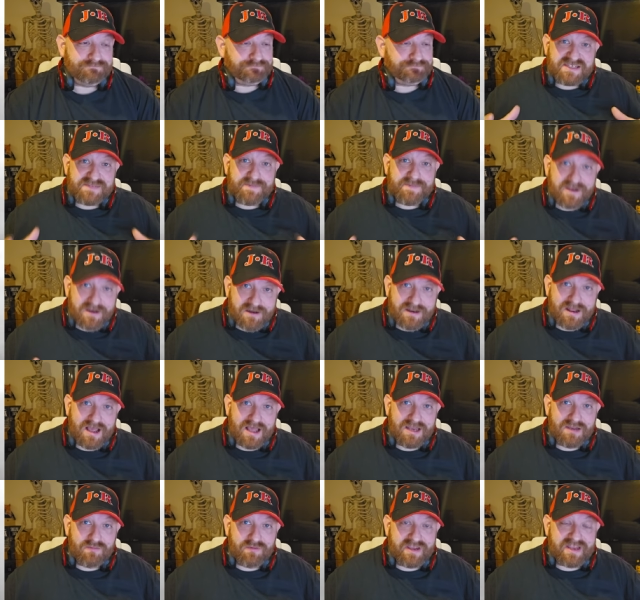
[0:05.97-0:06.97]
Spirit
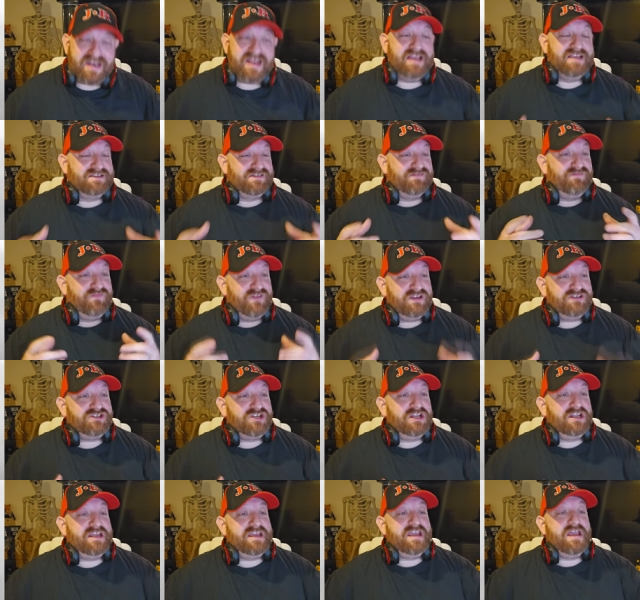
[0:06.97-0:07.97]
Halloween has
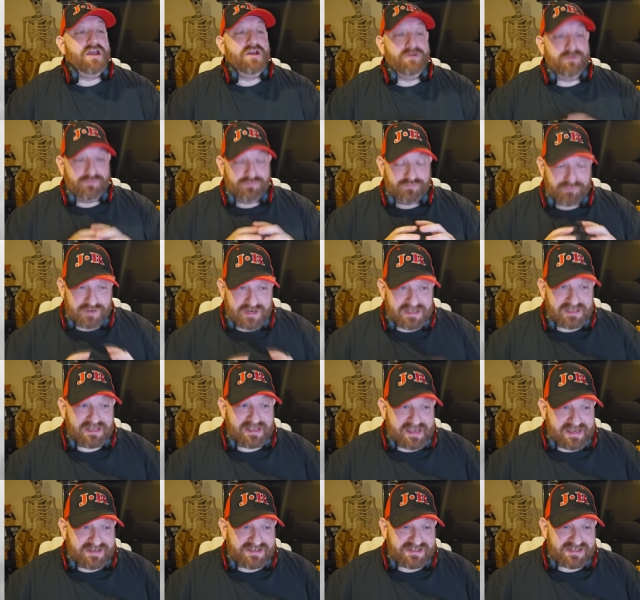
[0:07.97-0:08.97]
officially
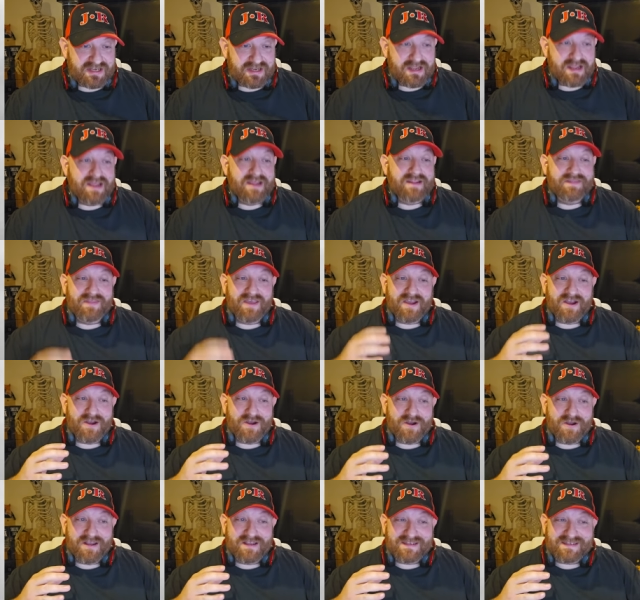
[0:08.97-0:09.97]
released
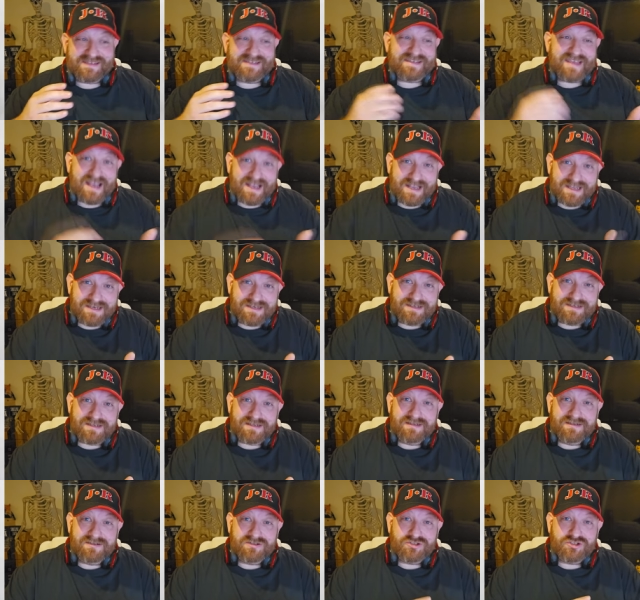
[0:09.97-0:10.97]
their
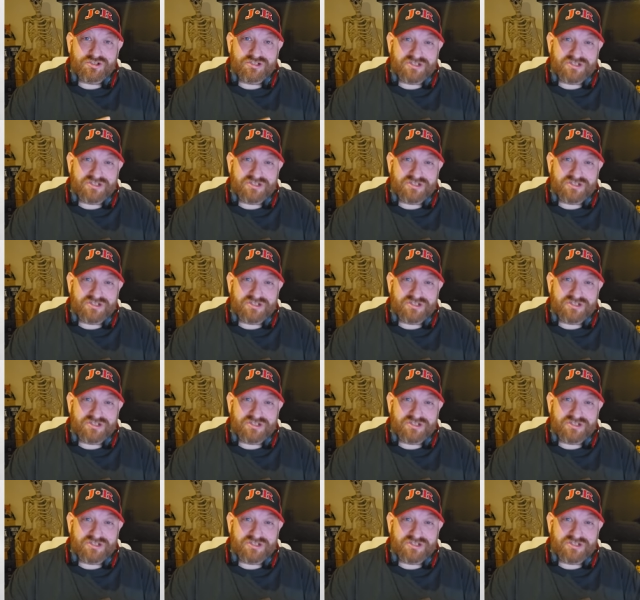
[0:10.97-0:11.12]
second